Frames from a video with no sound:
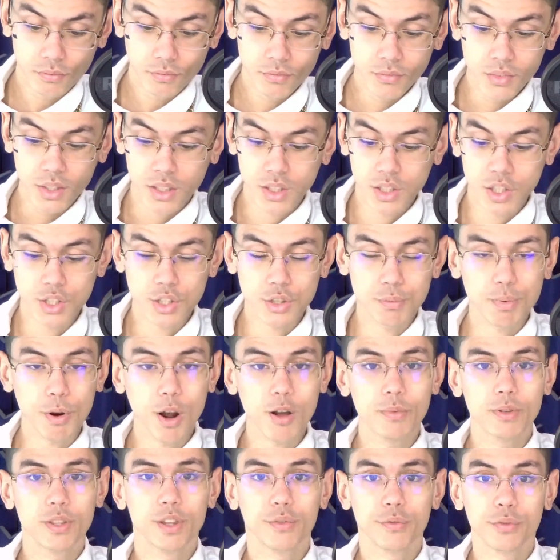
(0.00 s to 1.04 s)
this is
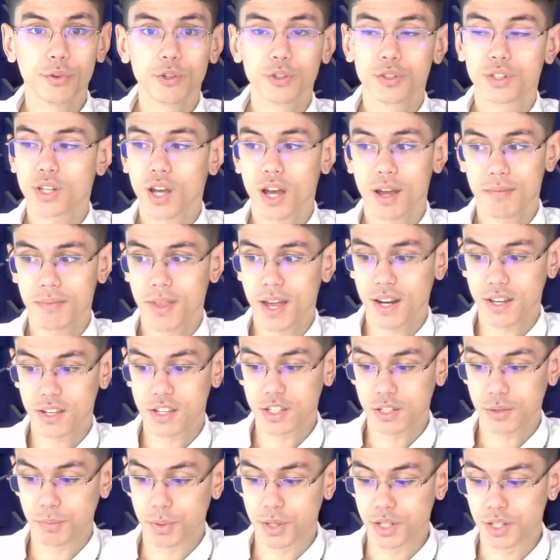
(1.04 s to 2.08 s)
probably the first time that
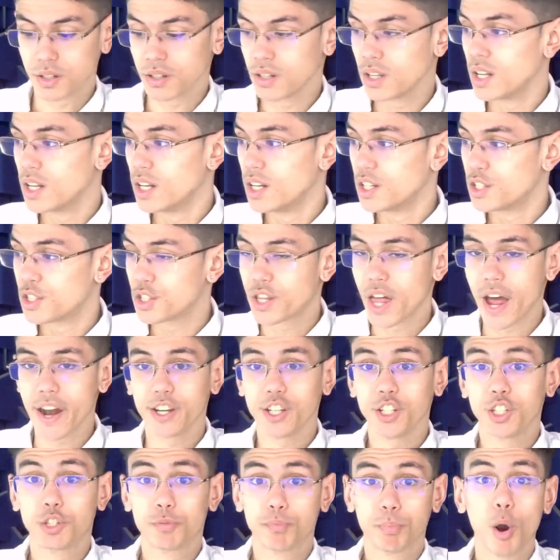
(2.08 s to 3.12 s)
he's been that he
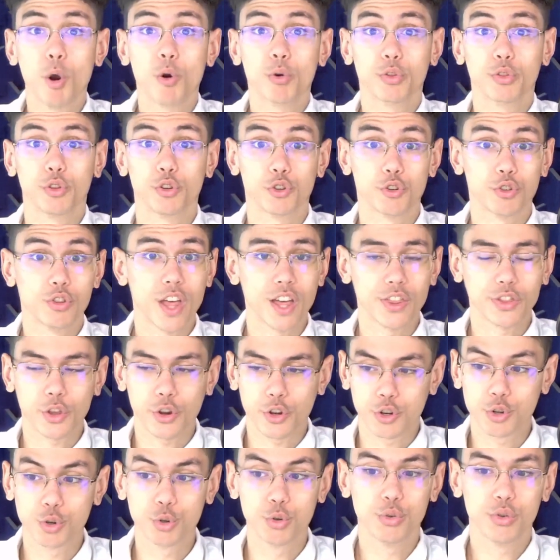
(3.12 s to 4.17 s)
spoke the, that the
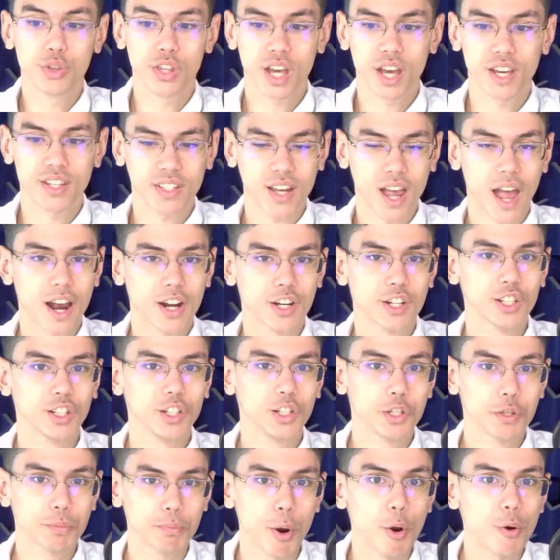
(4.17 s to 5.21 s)
truth has actually
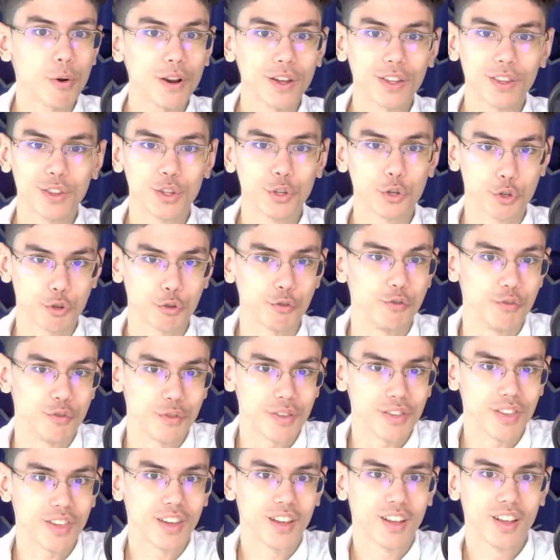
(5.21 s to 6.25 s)
spoken the truth
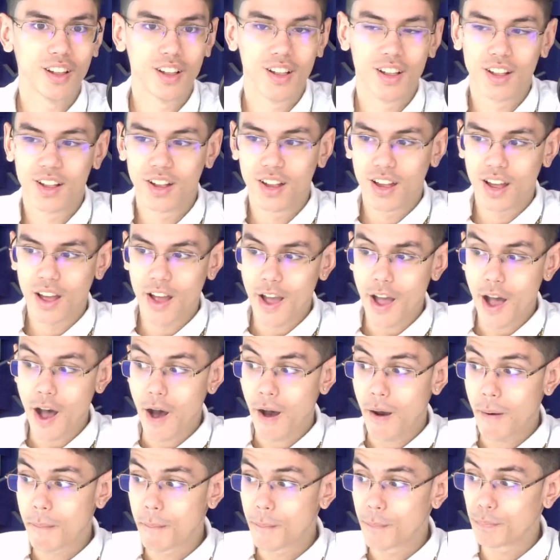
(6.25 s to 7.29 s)

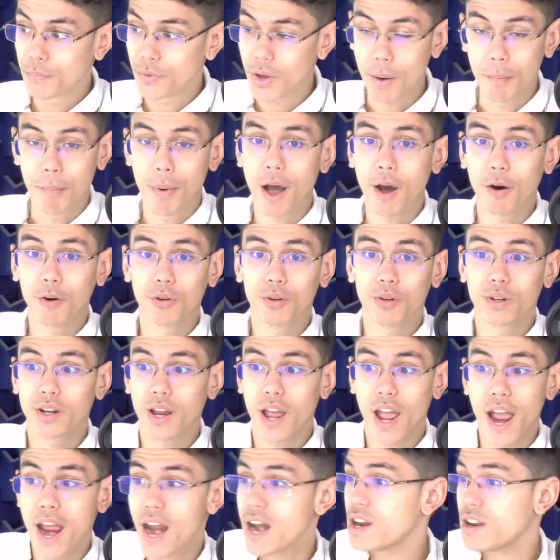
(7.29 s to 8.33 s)
um, about
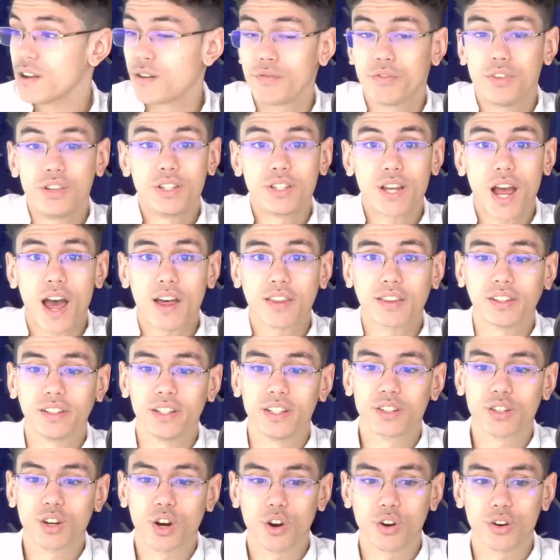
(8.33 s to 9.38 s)
any of these
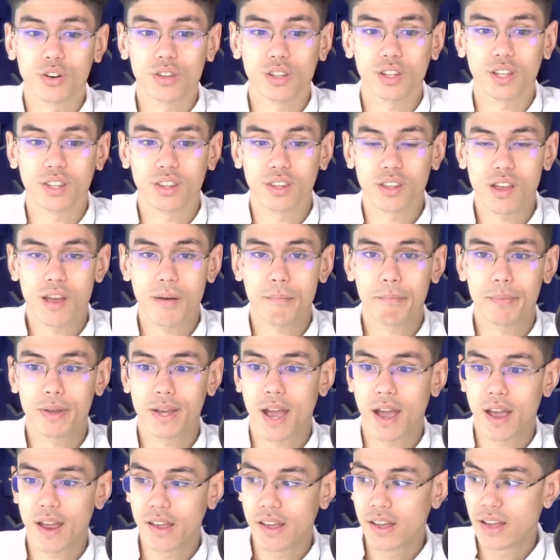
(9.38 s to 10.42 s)
athletes currently in the
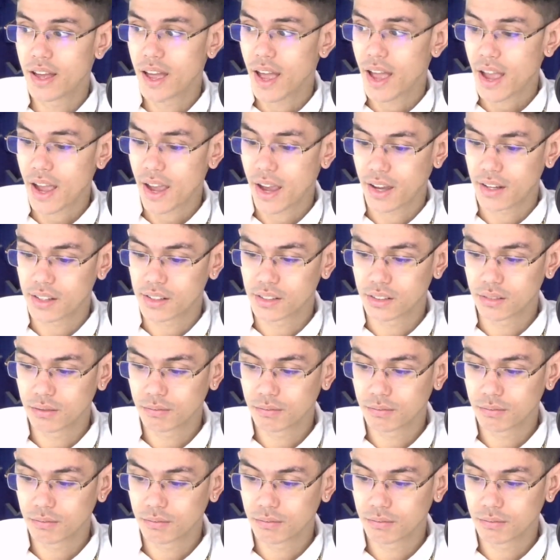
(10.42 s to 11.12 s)
NBA. And